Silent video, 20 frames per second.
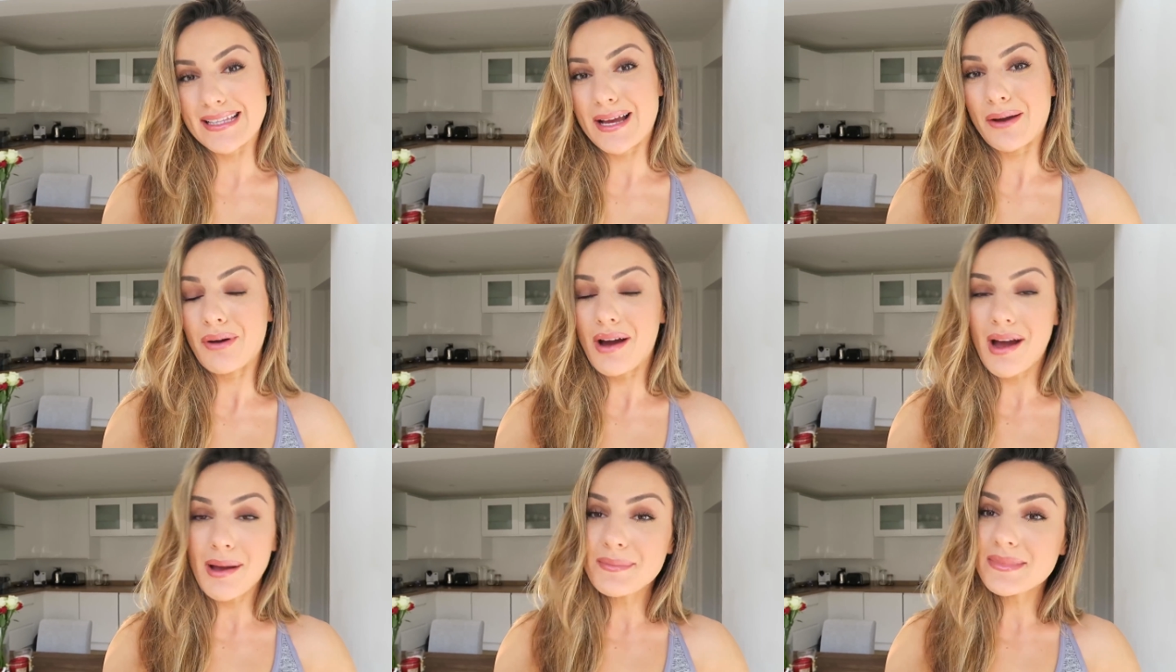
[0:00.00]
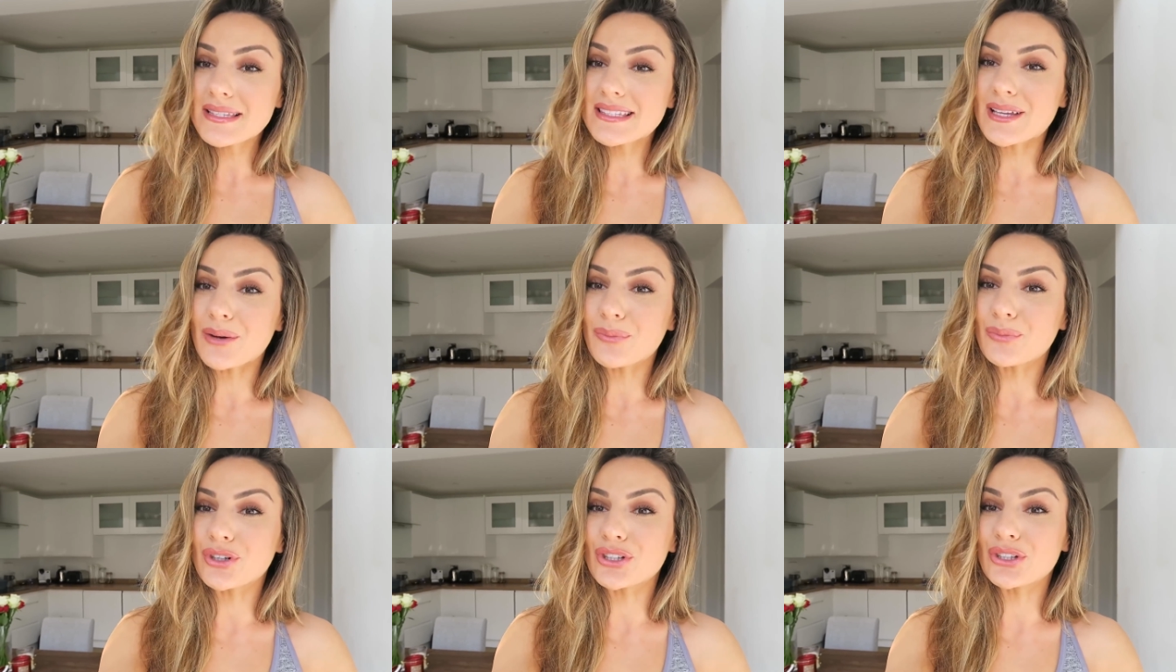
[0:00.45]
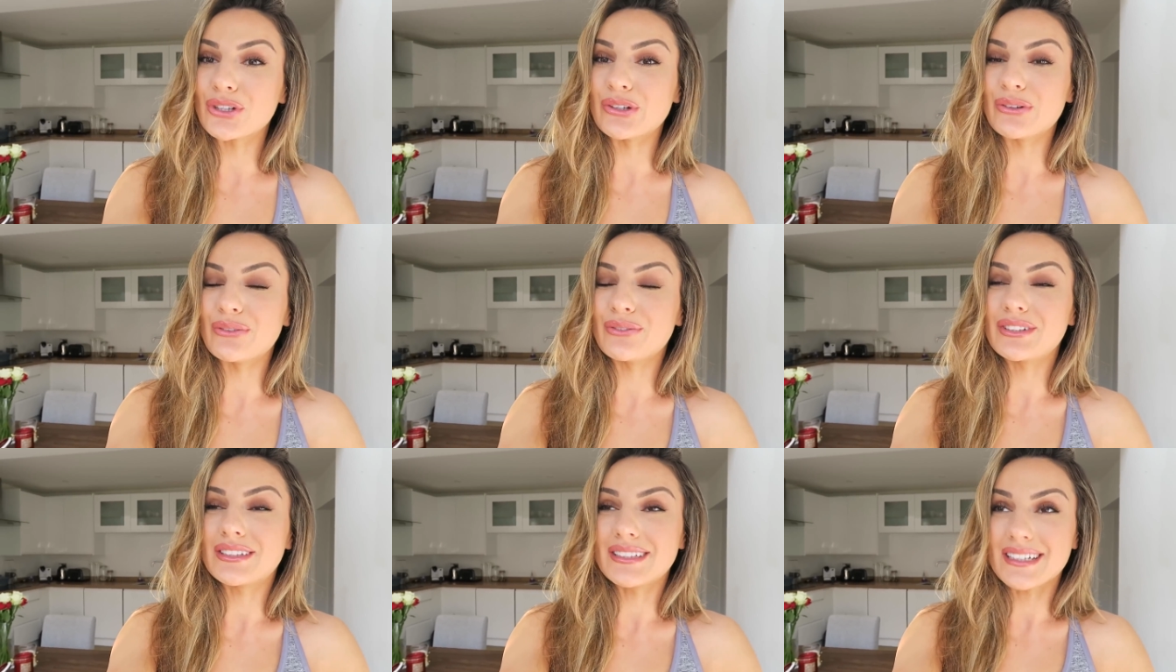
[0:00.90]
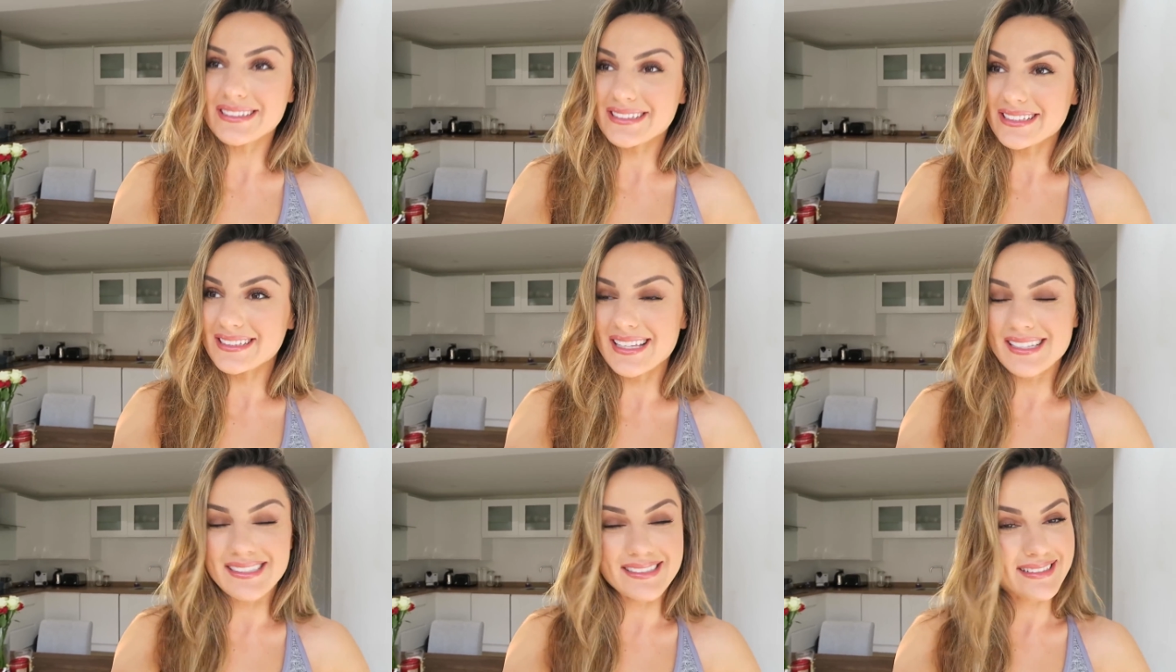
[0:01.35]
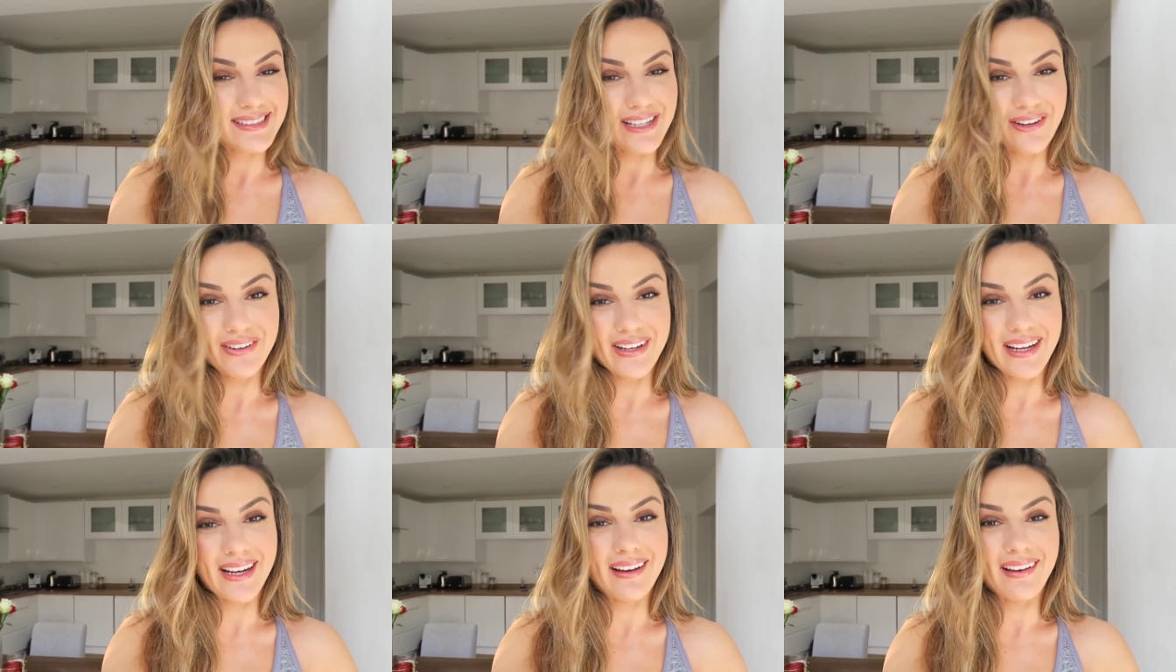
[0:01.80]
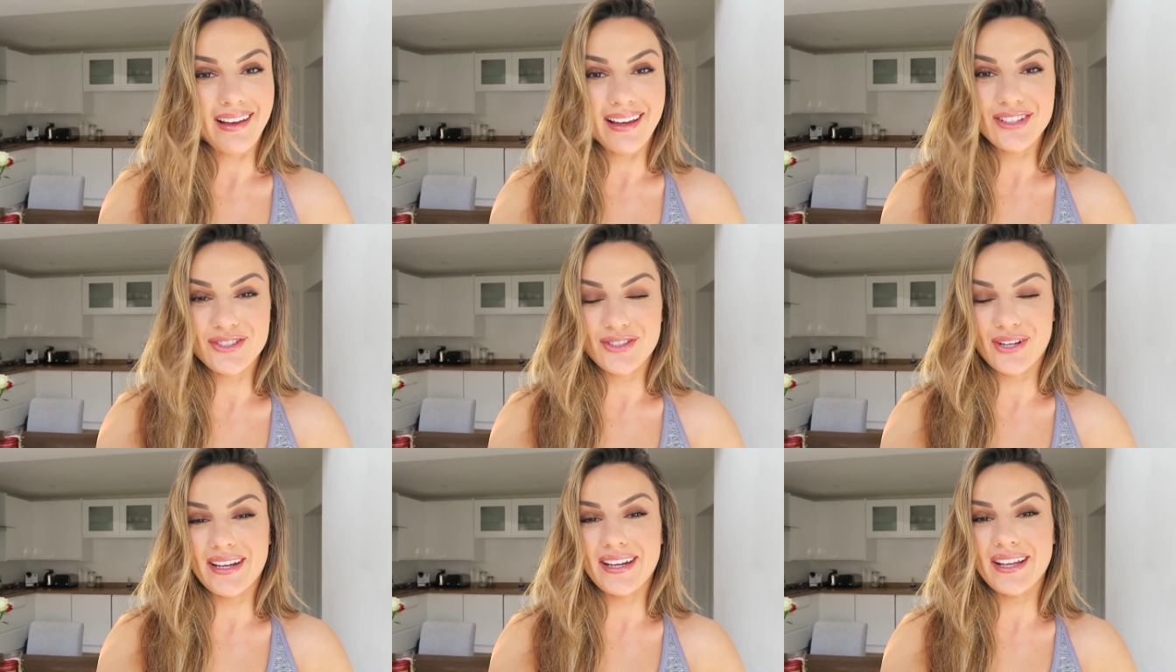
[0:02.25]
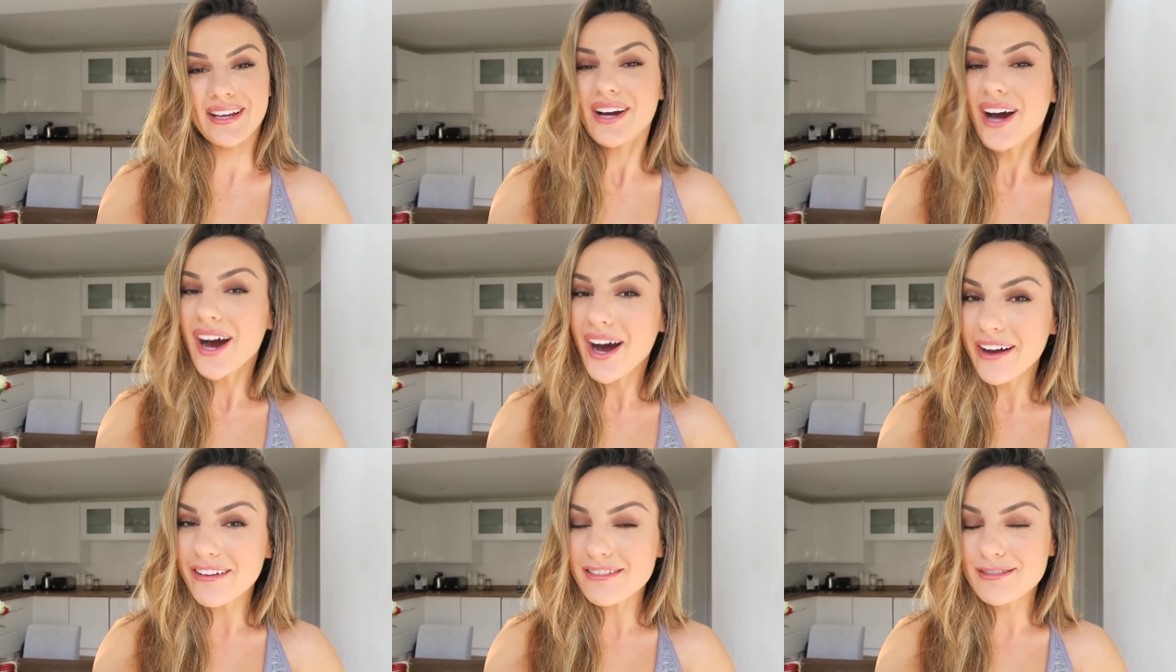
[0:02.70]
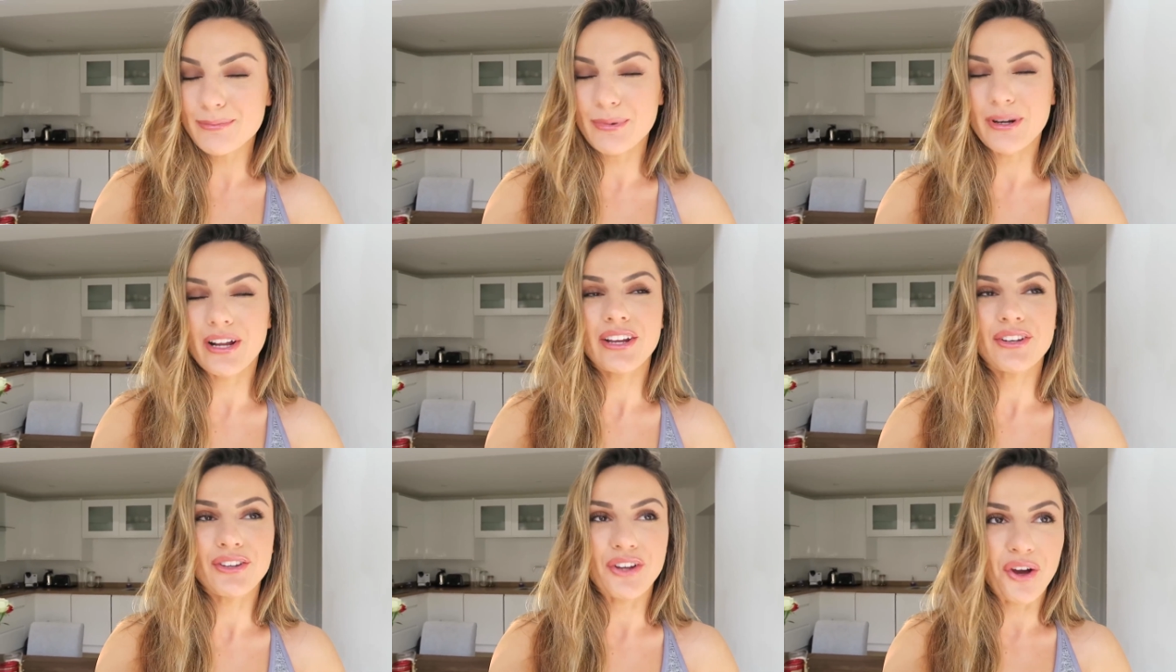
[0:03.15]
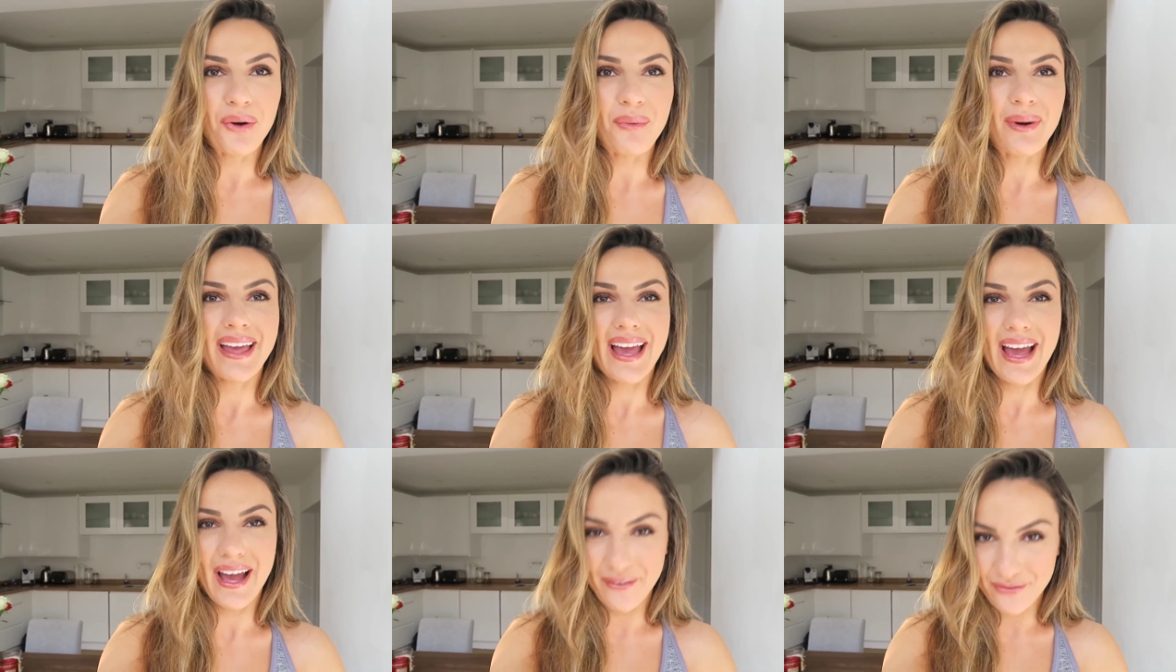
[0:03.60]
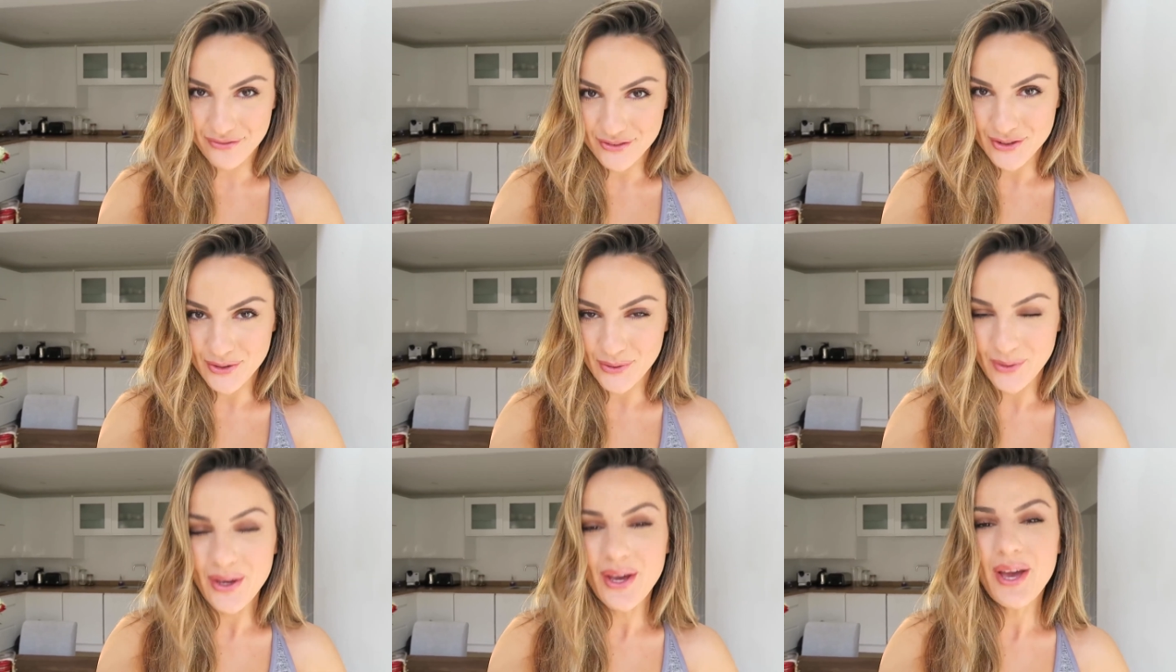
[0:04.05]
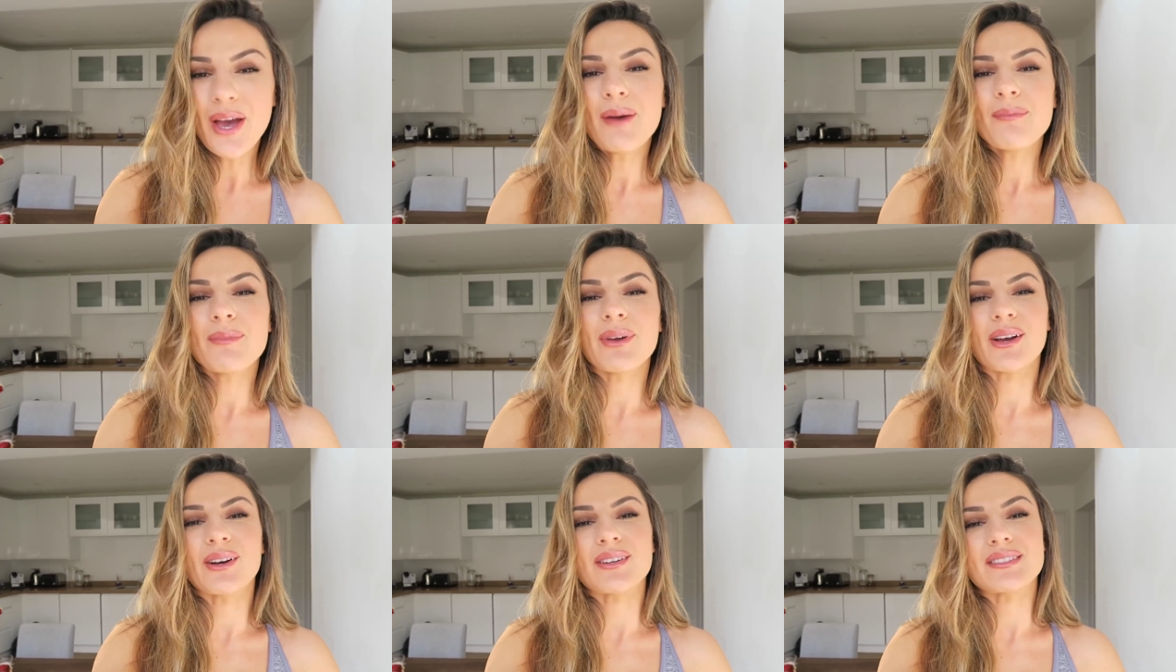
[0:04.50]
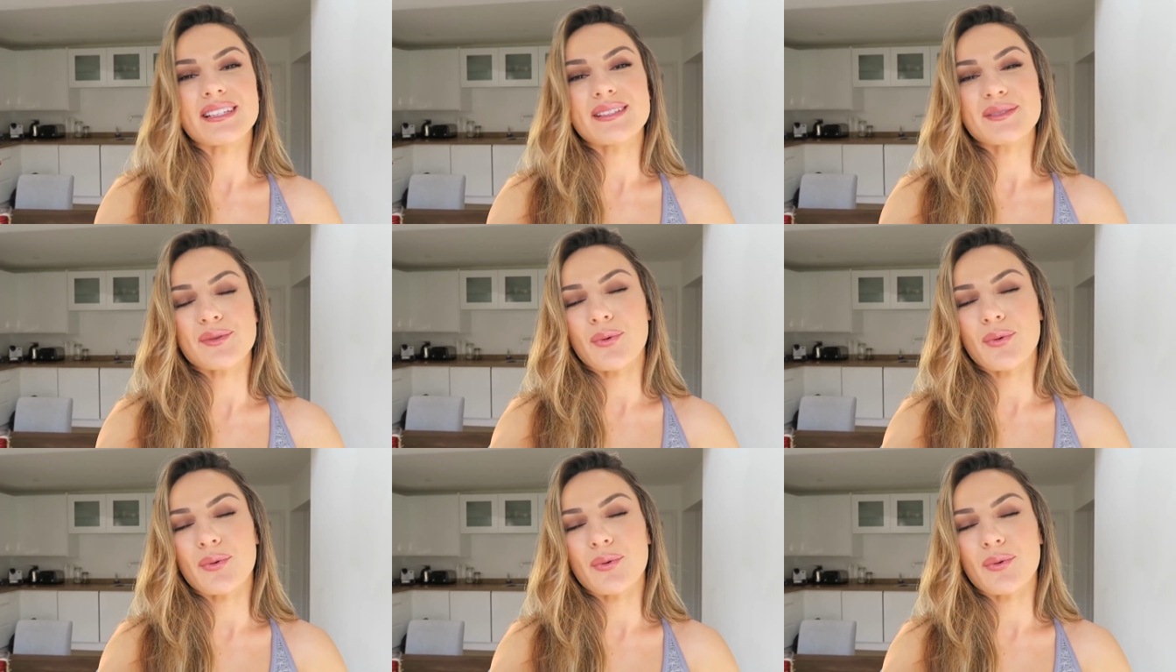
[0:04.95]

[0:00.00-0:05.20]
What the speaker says: Now, I'm someone who doesn't necessarily like training calves, but I know I have to, because